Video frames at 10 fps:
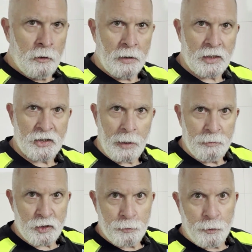Next step
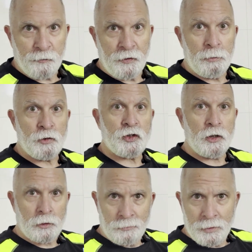is to put Fibo
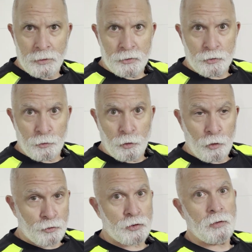seal in the screw
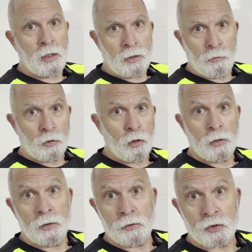holes, and then we'll go
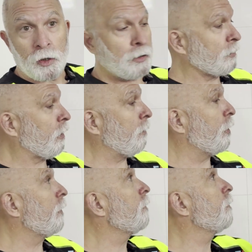ahead and install the grab bar.